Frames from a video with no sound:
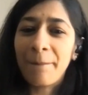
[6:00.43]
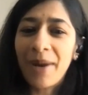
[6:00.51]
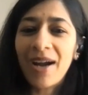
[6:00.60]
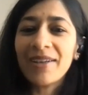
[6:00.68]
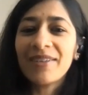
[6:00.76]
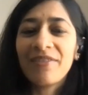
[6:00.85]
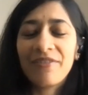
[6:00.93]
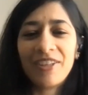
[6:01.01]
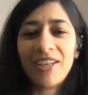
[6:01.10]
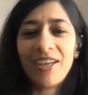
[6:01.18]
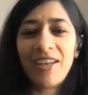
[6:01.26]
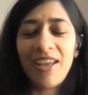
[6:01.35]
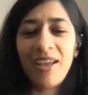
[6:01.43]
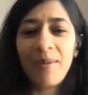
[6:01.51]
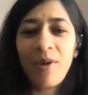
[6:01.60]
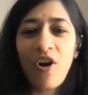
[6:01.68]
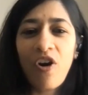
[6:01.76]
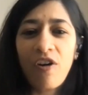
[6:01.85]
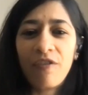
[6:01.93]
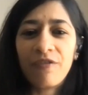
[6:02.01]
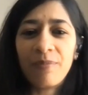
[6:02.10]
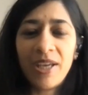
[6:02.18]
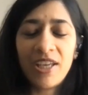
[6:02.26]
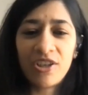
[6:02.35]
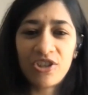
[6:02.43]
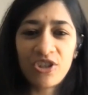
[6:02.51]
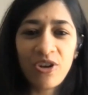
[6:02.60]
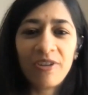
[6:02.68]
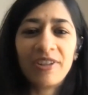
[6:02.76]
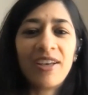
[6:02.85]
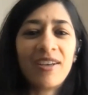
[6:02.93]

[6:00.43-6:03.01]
but with an aim of making sure